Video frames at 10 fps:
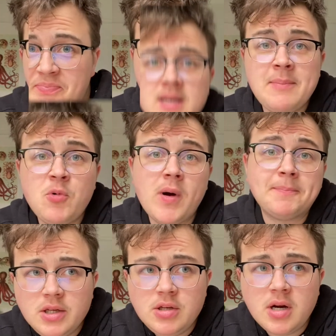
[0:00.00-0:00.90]
Number one,
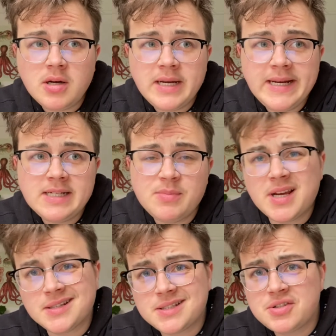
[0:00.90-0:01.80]
you don't need to be
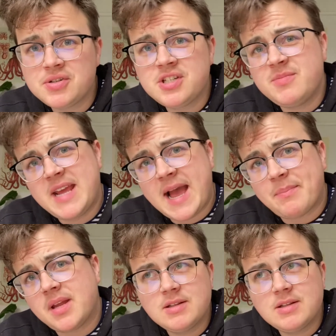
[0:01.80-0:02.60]
understood to be happy.